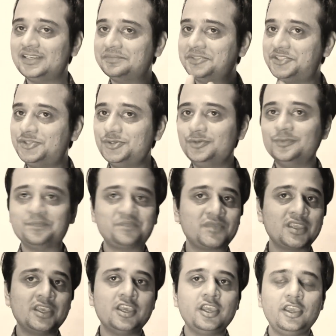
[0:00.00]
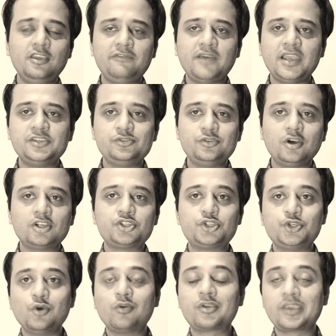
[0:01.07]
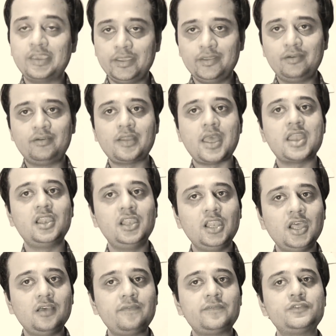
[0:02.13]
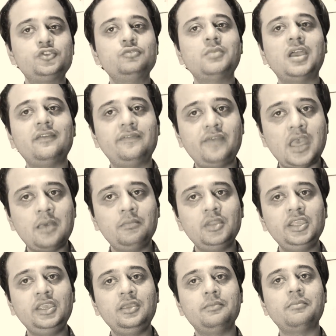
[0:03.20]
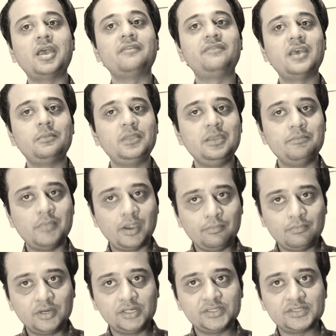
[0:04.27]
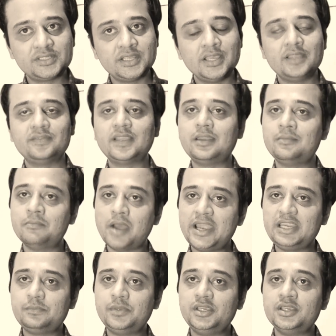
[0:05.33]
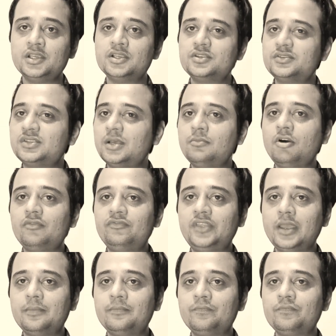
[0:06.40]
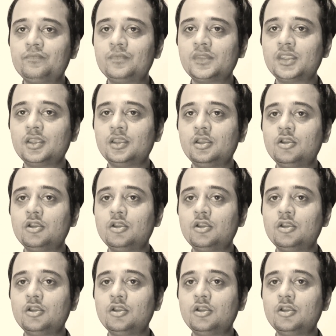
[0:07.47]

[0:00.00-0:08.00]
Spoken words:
Number 2, if I do not show care and love to my family members, then might be some of them